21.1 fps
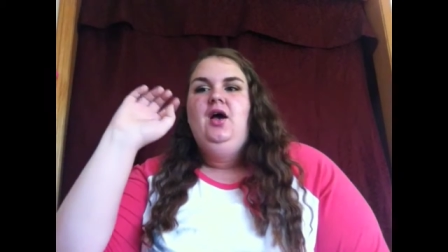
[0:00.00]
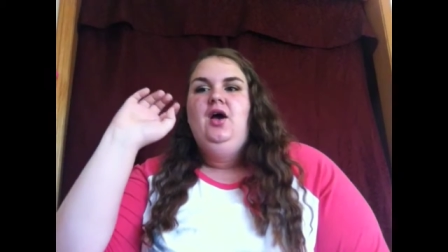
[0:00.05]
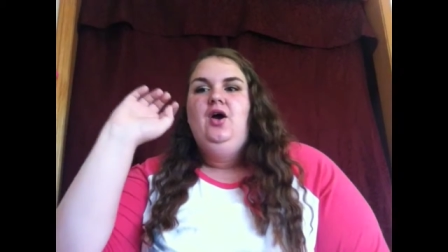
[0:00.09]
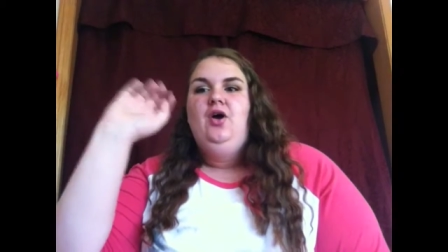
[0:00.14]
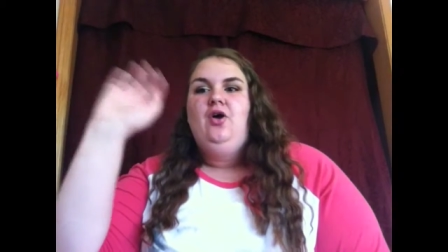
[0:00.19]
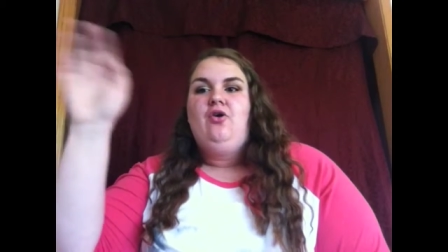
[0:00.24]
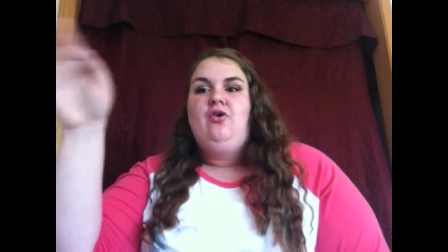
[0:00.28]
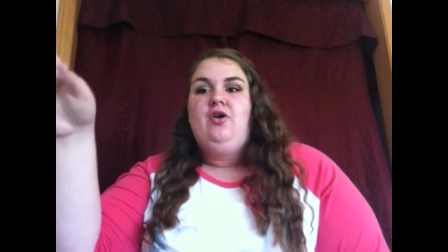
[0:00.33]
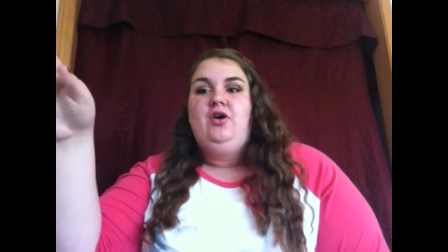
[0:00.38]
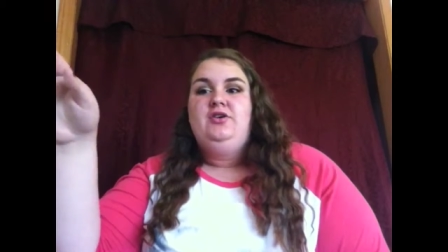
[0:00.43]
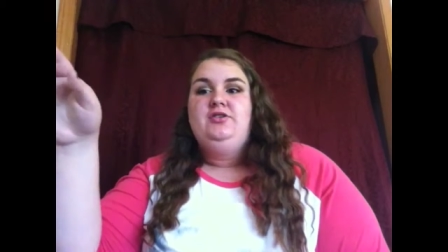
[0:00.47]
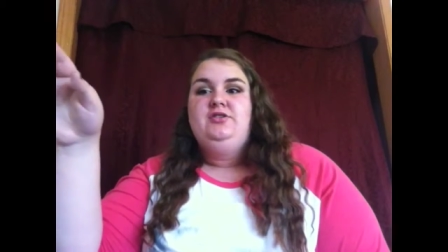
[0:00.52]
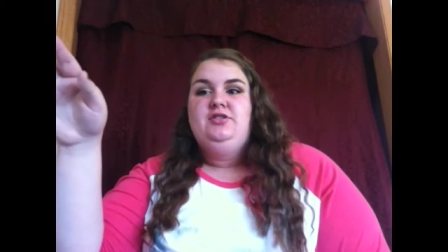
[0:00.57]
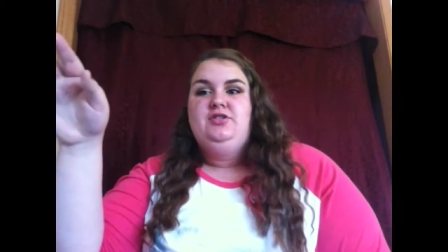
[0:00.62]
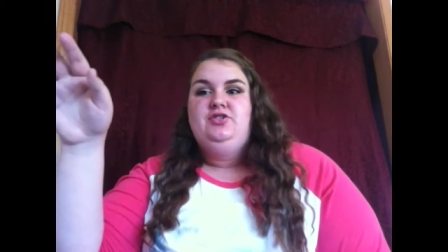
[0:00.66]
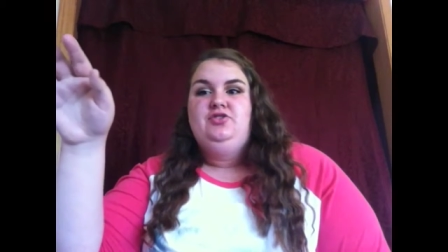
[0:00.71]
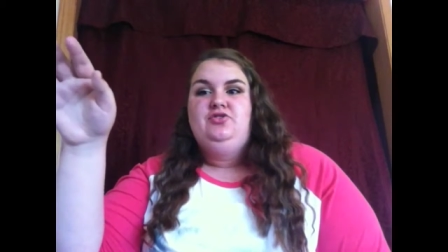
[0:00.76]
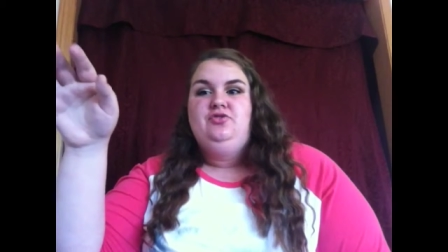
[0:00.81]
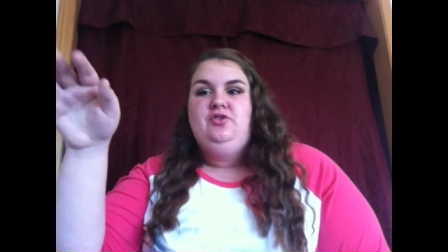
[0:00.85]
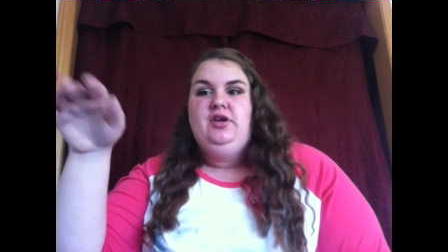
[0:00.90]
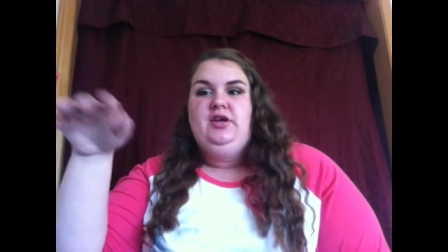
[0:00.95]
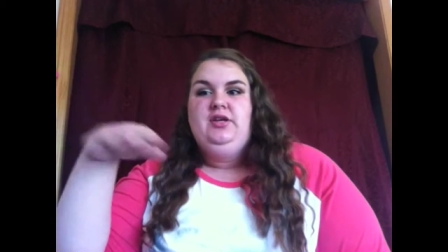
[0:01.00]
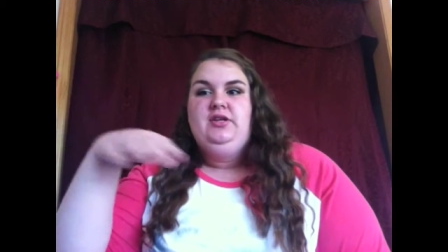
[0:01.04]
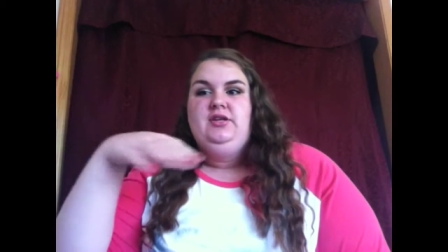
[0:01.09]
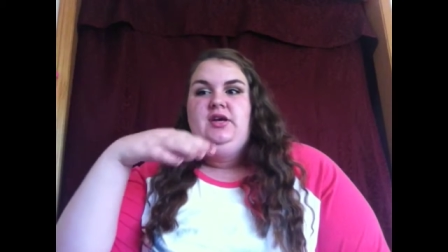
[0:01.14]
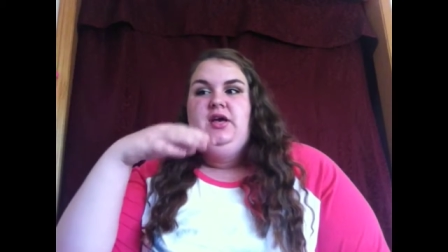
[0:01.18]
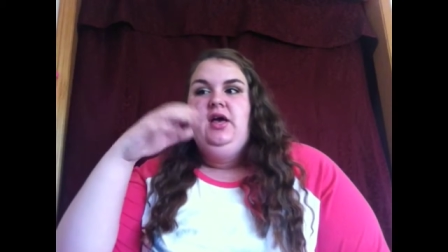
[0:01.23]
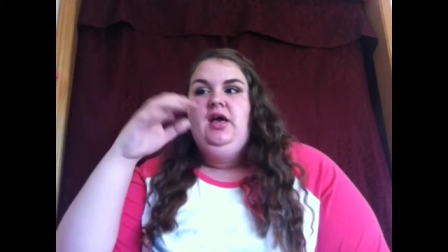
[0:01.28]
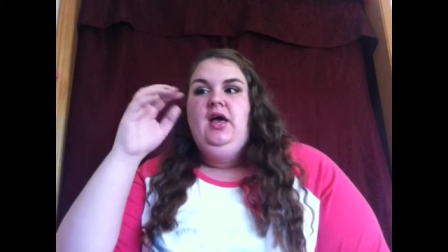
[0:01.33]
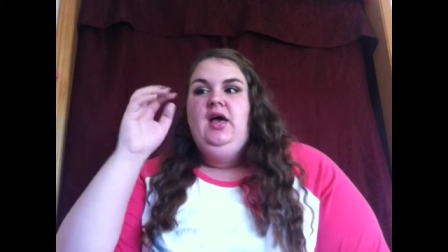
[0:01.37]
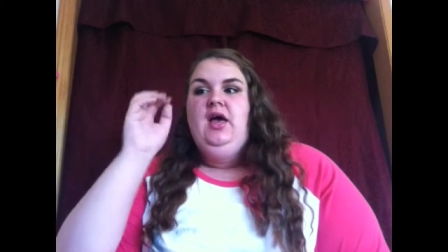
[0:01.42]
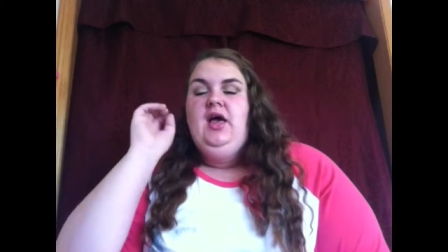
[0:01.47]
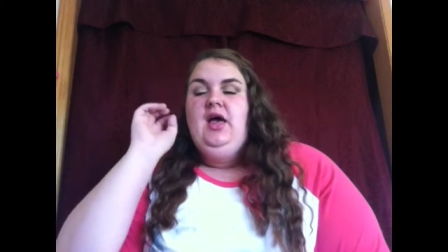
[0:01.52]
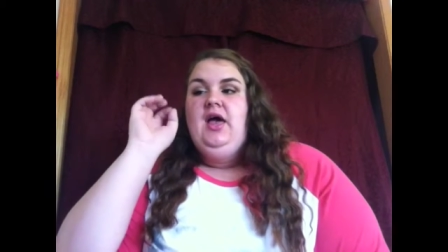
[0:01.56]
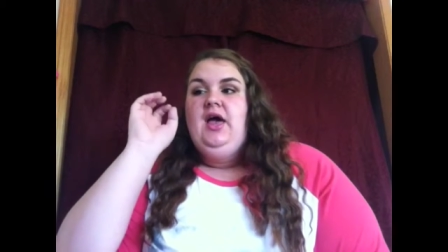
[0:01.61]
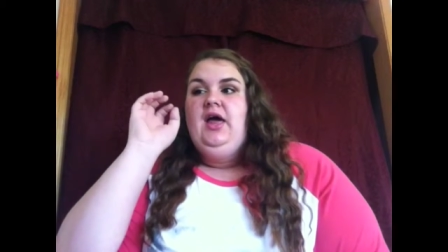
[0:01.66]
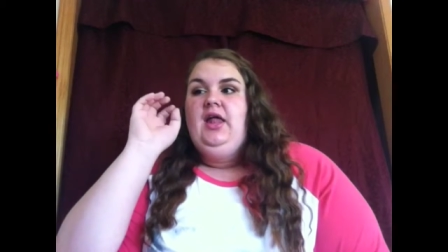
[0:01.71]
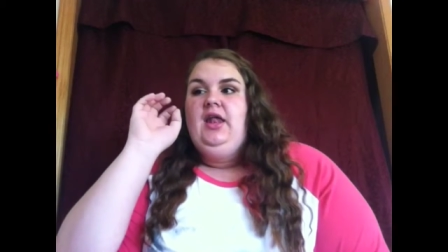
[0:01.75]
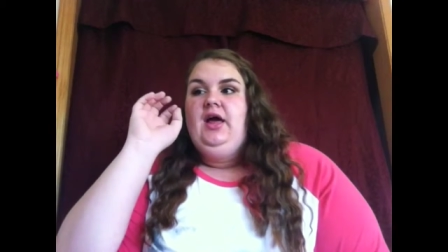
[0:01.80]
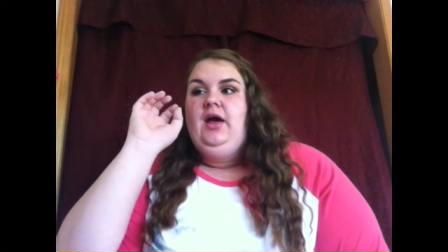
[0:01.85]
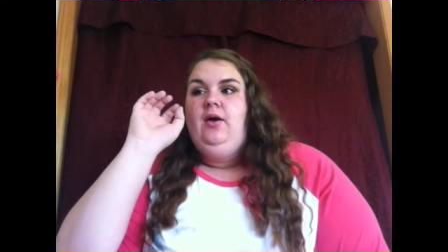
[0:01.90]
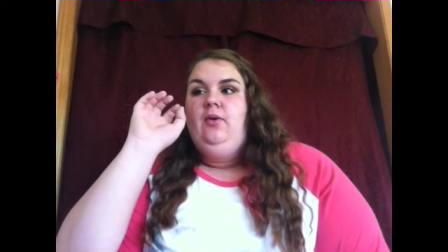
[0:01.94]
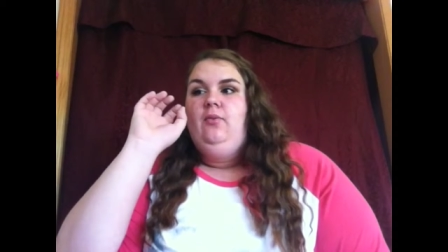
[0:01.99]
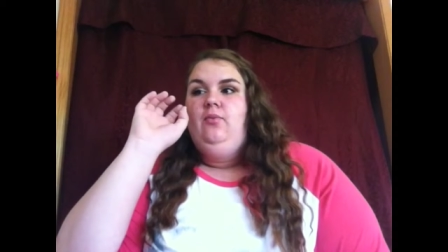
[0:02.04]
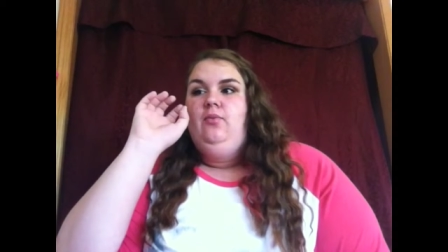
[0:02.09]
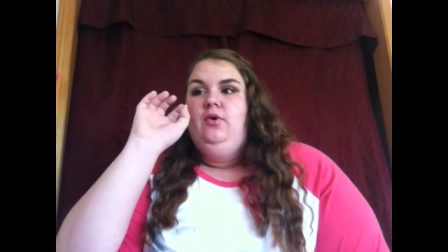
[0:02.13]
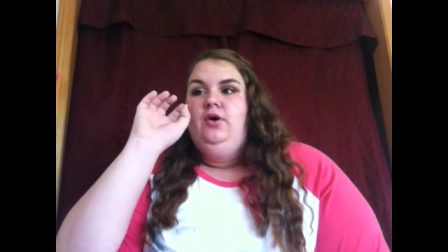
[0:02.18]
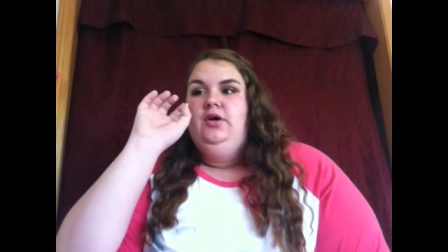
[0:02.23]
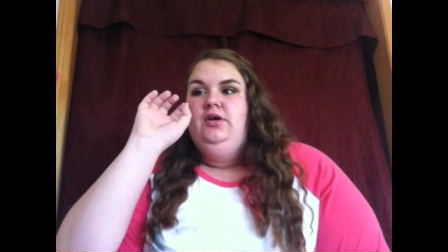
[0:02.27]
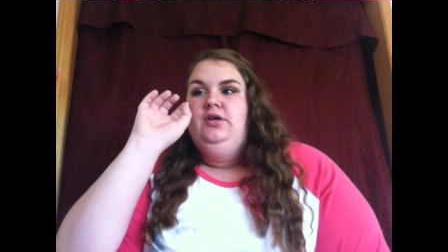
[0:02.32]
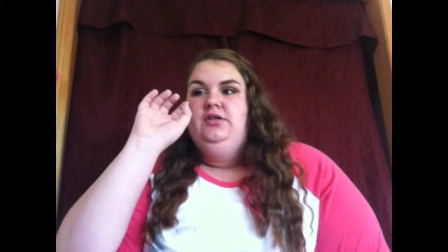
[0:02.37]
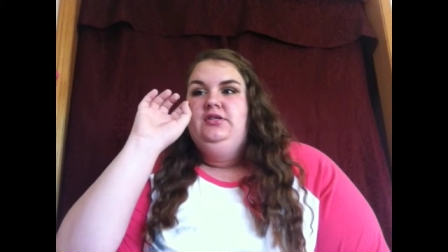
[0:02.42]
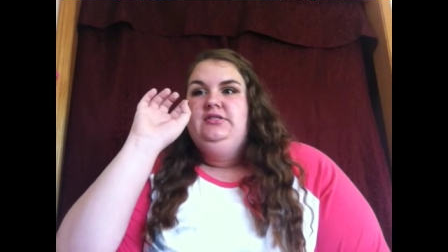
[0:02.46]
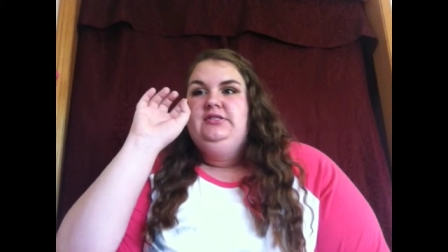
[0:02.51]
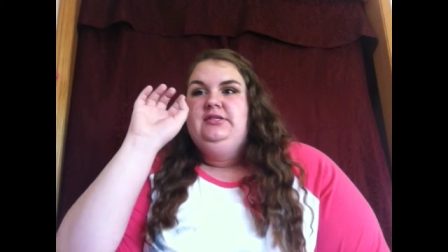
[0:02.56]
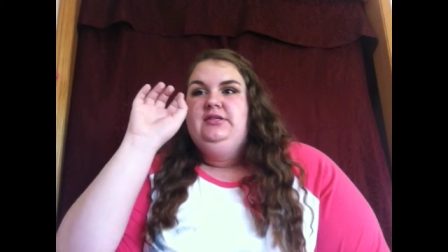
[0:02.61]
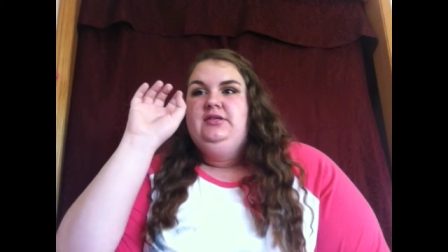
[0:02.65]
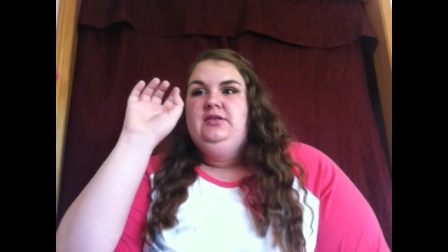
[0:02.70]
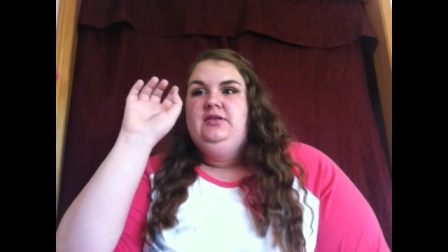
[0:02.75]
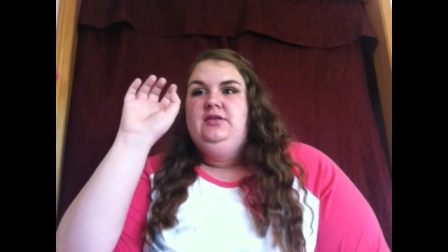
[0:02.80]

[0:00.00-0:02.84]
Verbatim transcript: across the street and I was